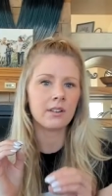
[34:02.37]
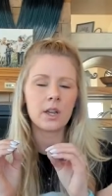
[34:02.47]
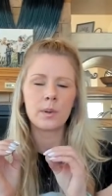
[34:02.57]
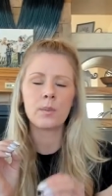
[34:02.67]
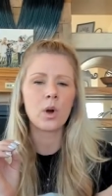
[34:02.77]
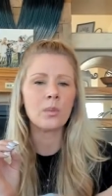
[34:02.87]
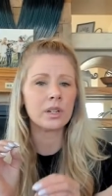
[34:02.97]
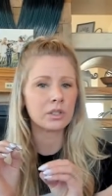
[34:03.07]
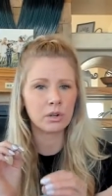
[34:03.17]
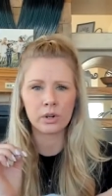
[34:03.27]
of them in
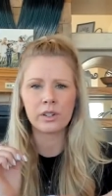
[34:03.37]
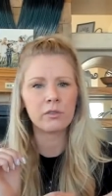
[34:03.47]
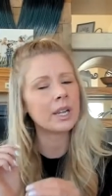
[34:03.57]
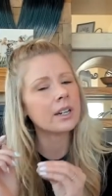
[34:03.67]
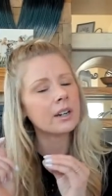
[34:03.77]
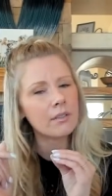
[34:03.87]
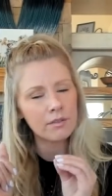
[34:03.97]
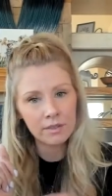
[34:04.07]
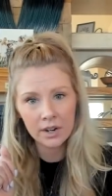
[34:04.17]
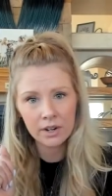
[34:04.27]
moments, grief being a
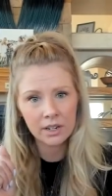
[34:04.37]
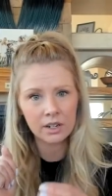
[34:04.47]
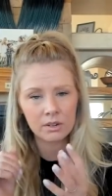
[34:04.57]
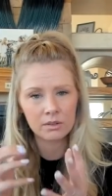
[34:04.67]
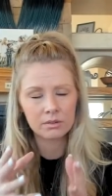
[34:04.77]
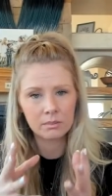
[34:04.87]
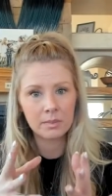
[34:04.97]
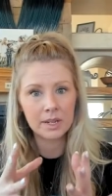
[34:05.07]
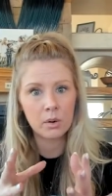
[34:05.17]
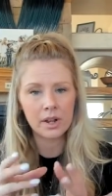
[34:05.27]
very, you know,
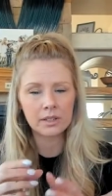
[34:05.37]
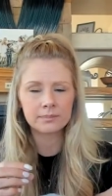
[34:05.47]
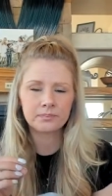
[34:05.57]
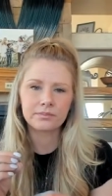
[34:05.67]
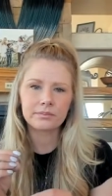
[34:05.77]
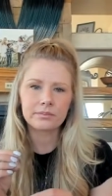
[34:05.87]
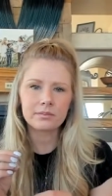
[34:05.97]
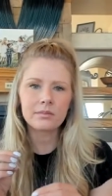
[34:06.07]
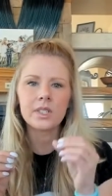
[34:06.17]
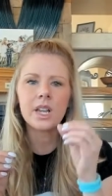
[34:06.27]
big one,
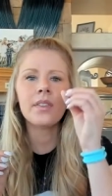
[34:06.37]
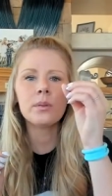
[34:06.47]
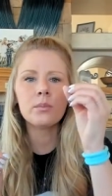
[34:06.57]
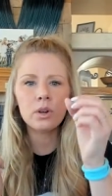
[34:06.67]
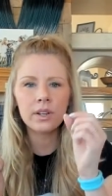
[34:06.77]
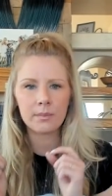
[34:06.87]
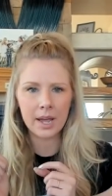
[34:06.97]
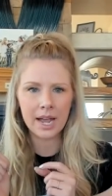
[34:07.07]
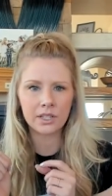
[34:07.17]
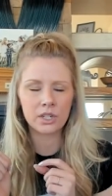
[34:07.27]
and then moving it
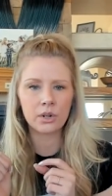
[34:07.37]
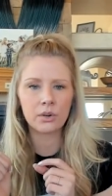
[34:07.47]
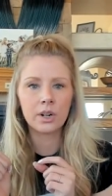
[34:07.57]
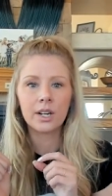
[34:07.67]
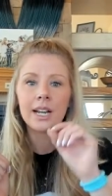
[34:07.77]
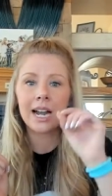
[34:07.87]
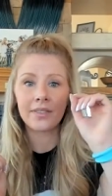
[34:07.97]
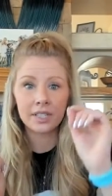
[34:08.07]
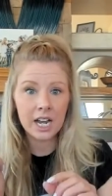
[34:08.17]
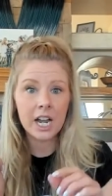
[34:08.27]
back to, at
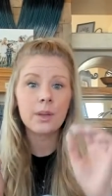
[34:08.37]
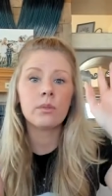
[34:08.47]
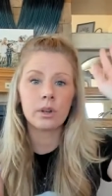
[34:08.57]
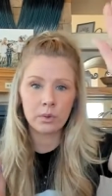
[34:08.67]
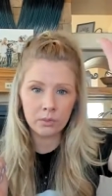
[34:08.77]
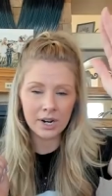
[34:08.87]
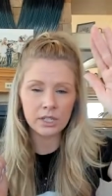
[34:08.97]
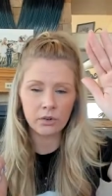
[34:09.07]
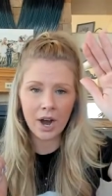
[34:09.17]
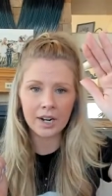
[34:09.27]
the time, it went right
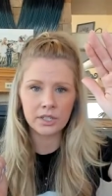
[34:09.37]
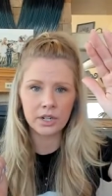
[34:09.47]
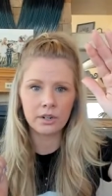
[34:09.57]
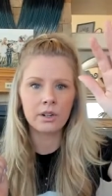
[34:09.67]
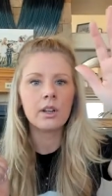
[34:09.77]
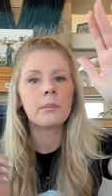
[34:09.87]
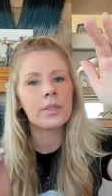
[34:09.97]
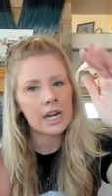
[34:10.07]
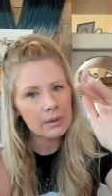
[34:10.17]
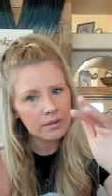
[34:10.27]
to gratitude. But
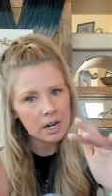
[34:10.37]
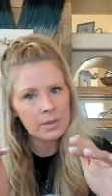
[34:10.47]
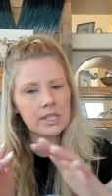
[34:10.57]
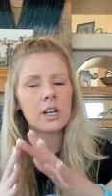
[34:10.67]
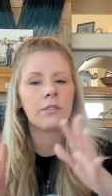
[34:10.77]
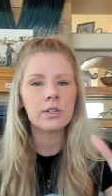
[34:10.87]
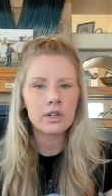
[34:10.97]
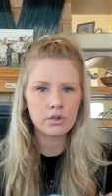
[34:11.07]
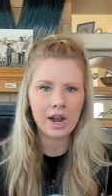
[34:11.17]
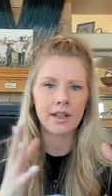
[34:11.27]
then I would find myself in
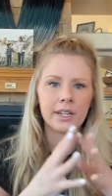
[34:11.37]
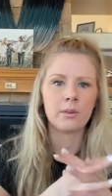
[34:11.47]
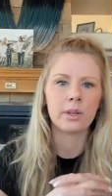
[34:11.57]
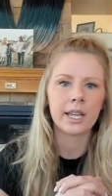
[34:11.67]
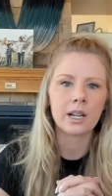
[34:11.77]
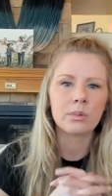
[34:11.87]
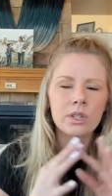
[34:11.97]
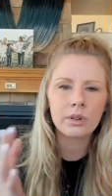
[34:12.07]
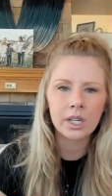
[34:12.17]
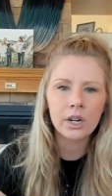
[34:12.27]
neutrality and be like, I'm
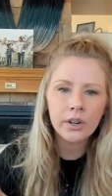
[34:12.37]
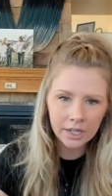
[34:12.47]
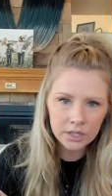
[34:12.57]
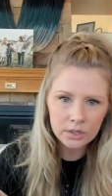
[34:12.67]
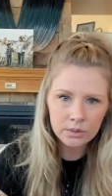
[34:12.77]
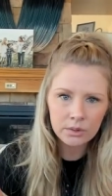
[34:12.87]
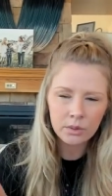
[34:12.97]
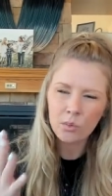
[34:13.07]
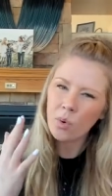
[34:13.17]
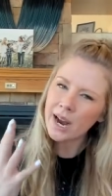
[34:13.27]
so curious
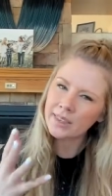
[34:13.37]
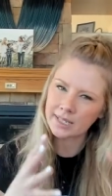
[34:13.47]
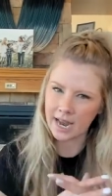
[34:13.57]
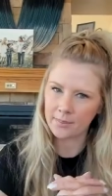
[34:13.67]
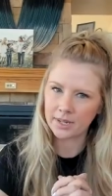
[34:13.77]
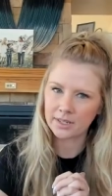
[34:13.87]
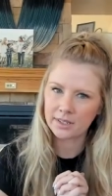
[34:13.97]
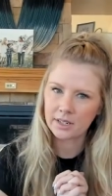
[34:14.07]
why this happened.